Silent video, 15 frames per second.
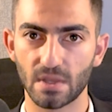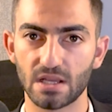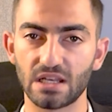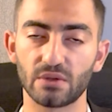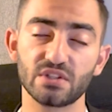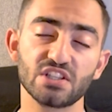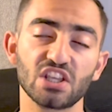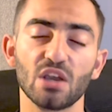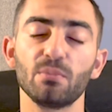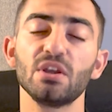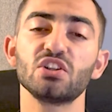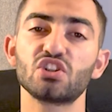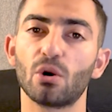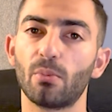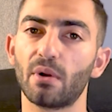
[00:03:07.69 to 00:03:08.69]
Now, this can be
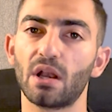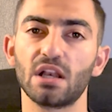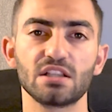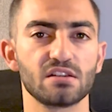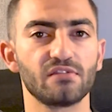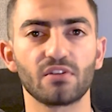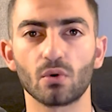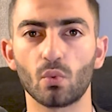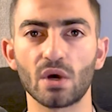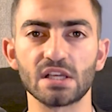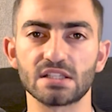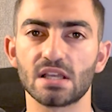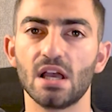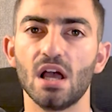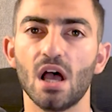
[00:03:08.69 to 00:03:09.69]
interpreted in different
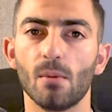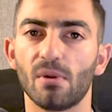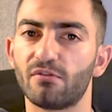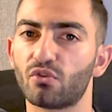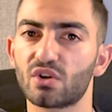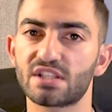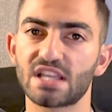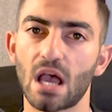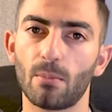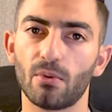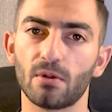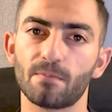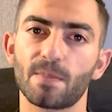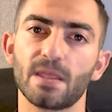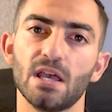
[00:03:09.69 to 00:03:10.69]
ways, but for
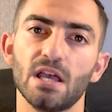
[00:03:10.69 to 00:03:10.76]
example,